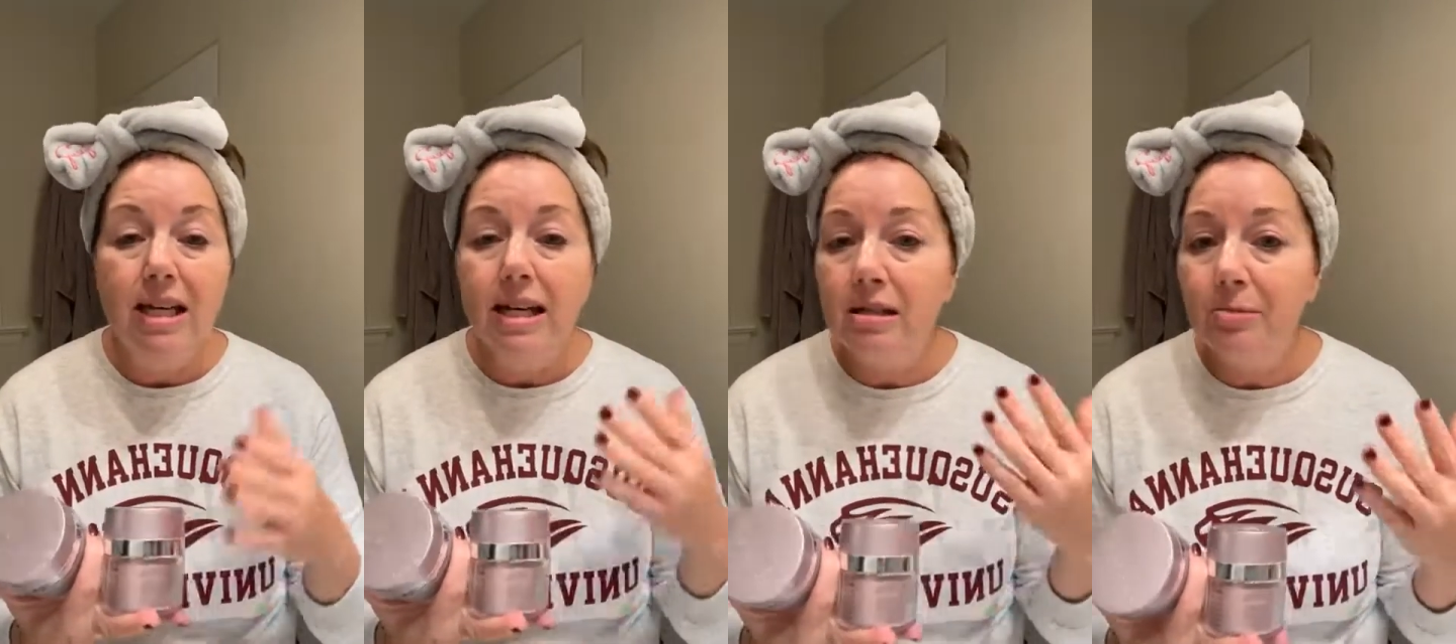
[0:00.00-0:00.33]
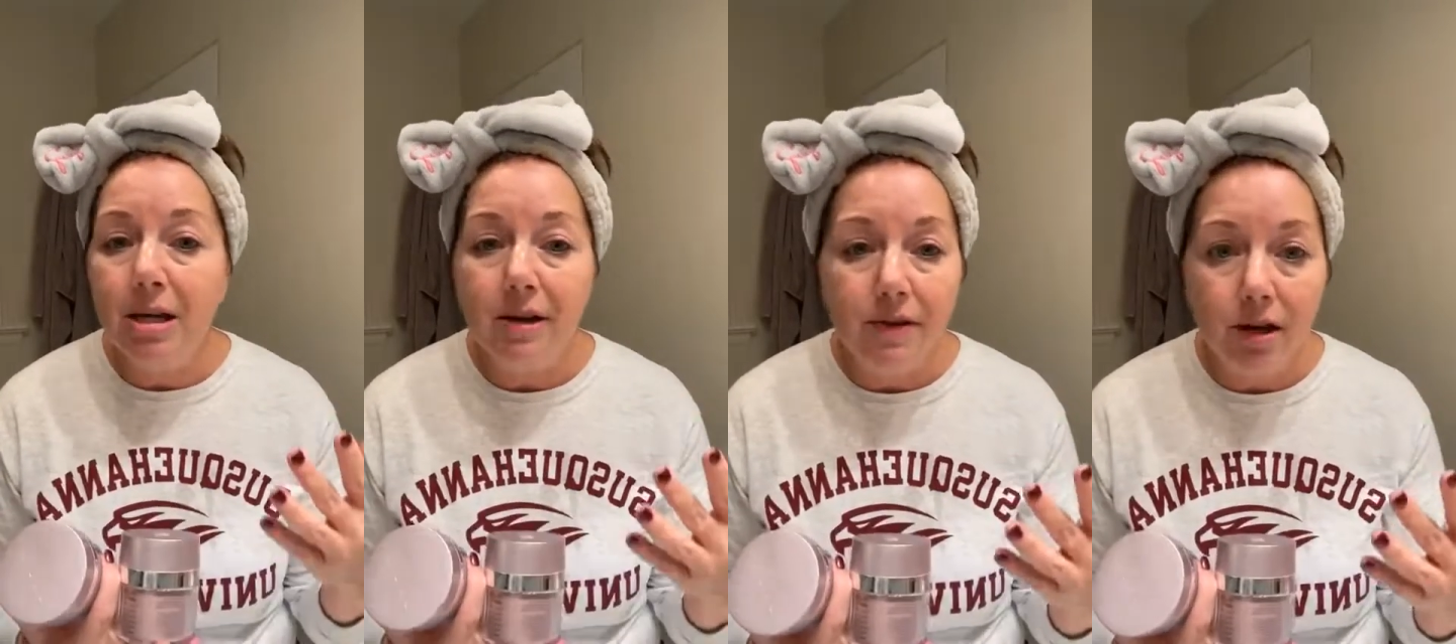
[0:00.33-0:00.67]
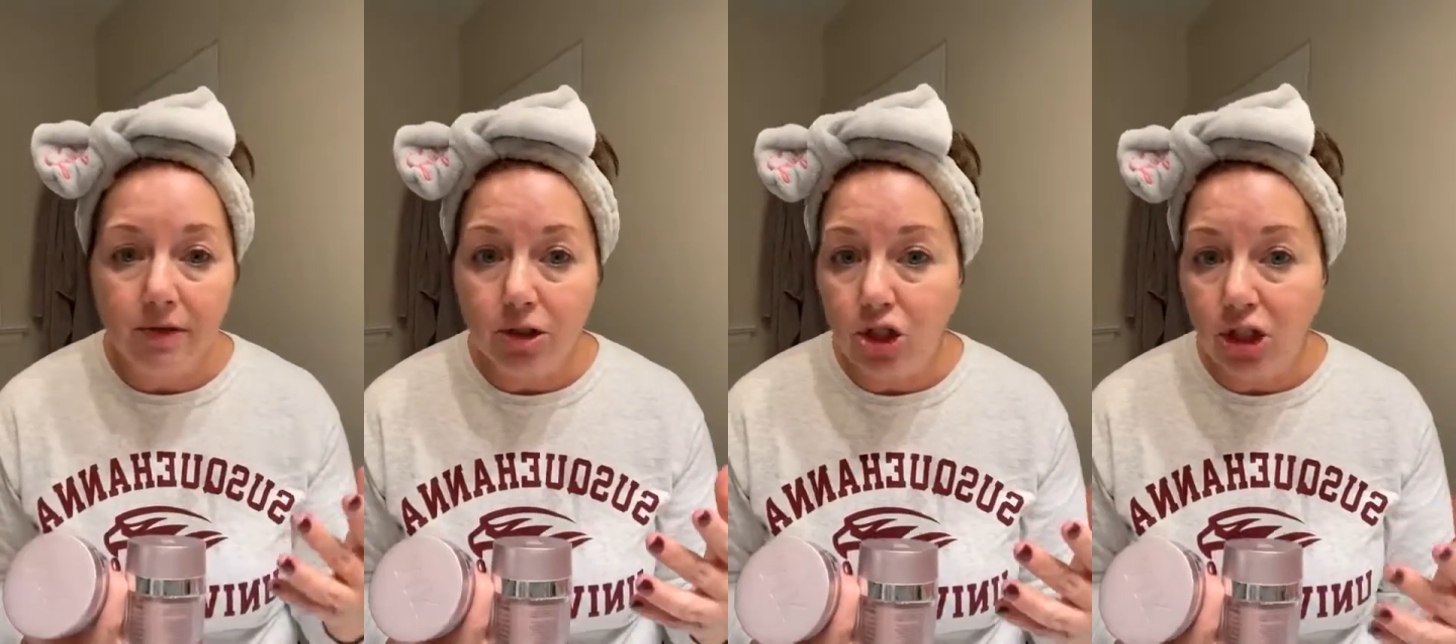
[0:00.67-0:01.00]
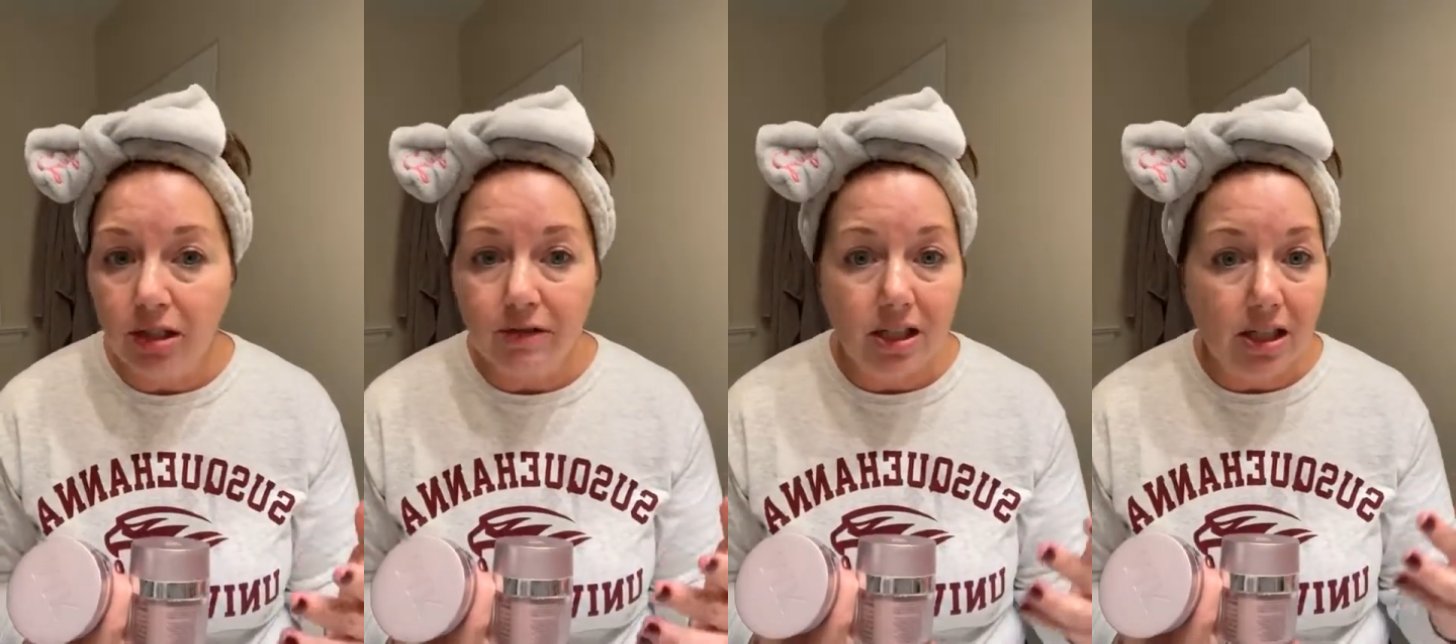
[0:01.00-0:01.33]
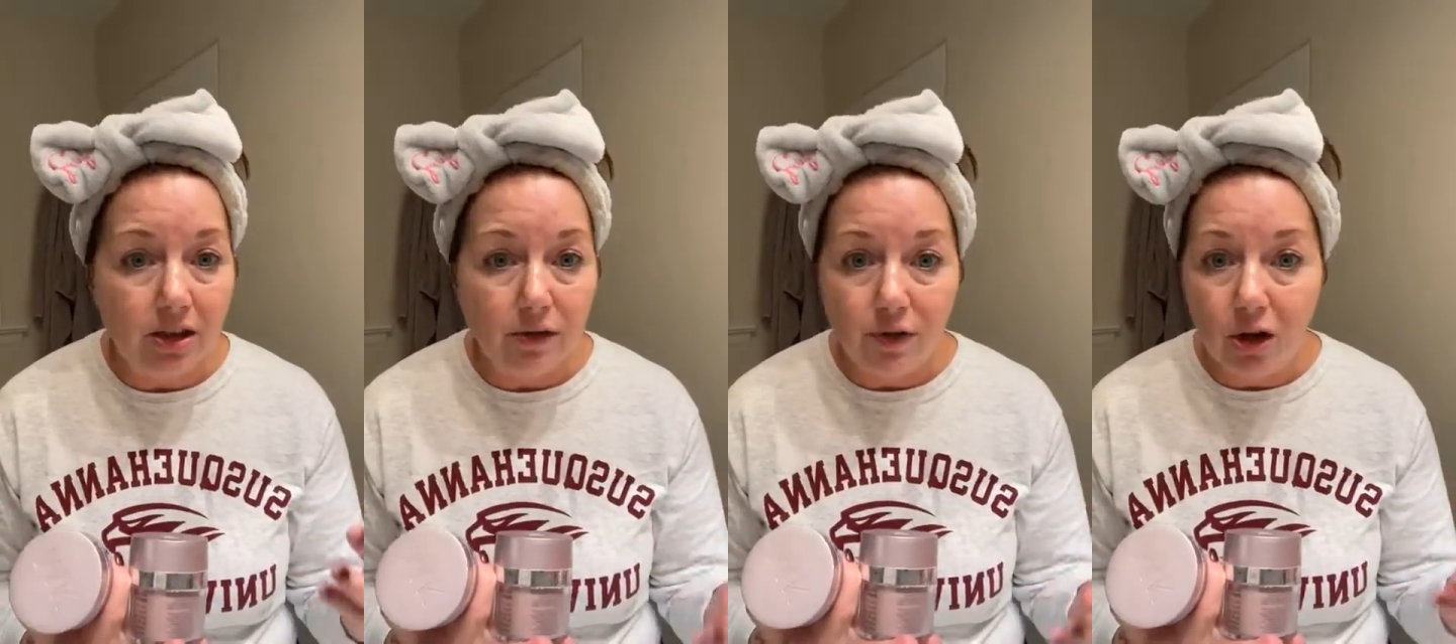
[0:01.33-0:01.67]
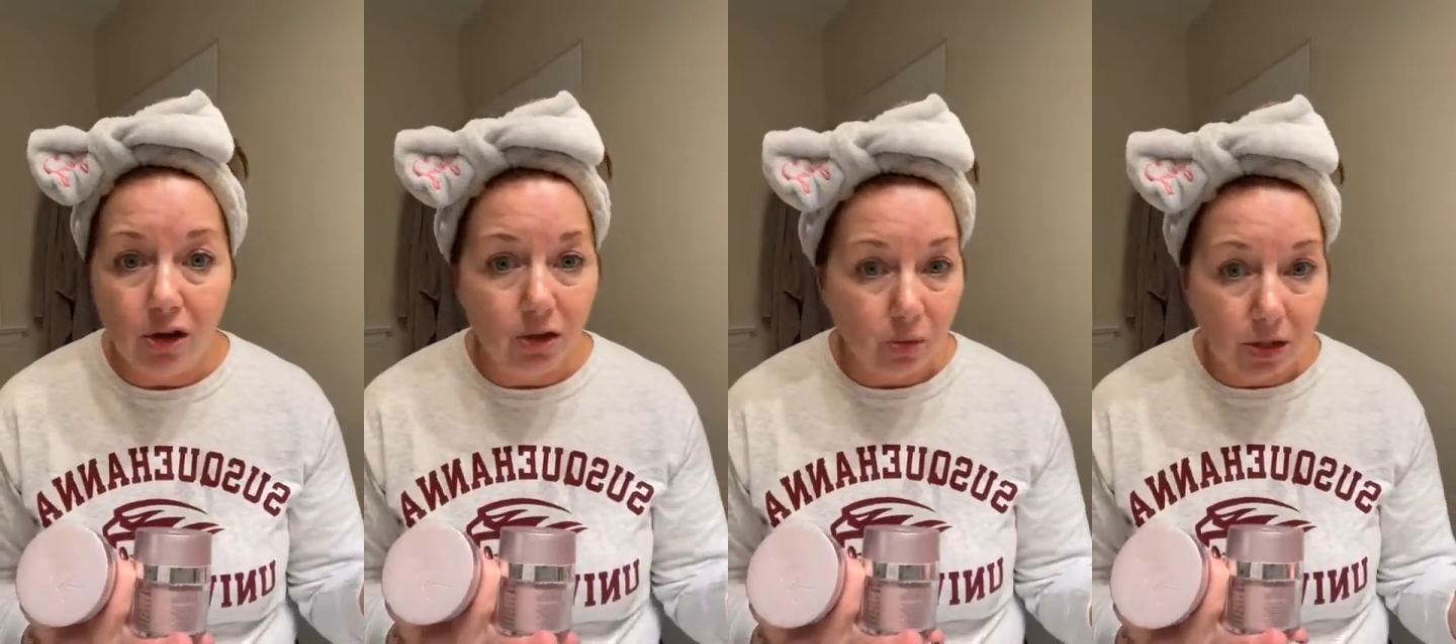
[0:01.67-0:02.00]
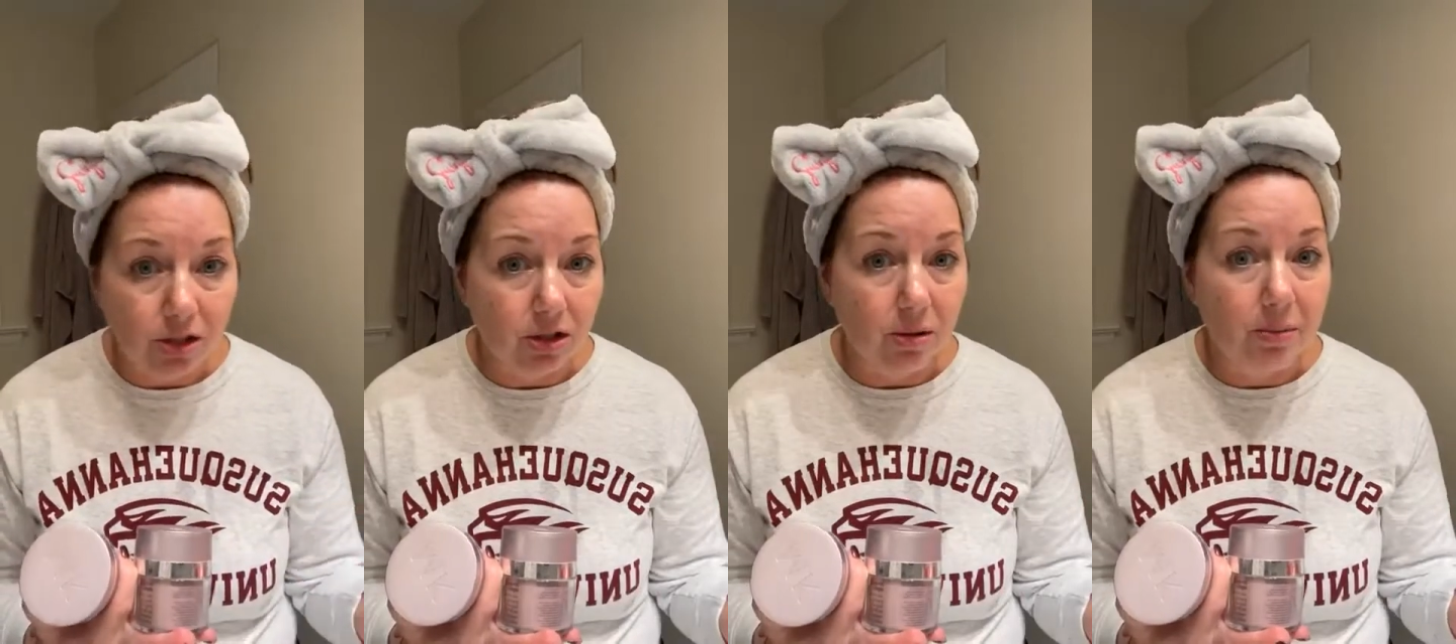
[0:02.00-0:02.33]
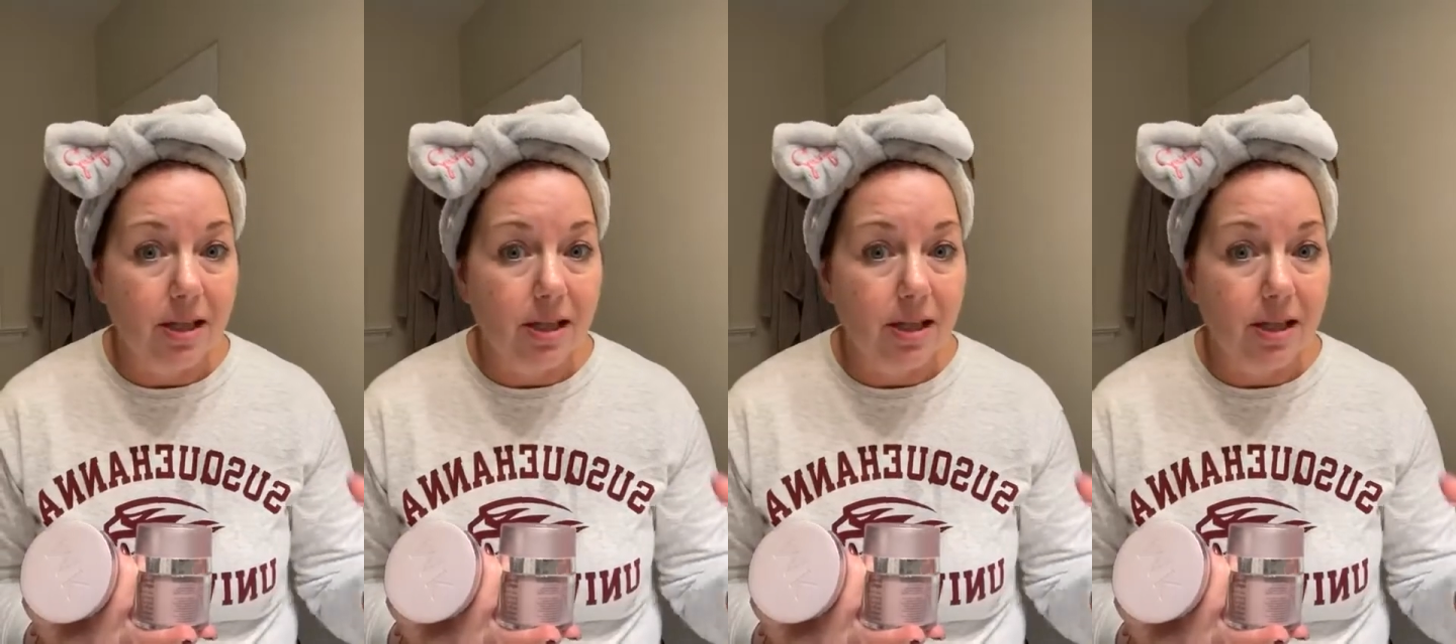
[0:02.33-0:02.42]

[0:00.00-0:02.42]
SPF coverage even in the fall and the winter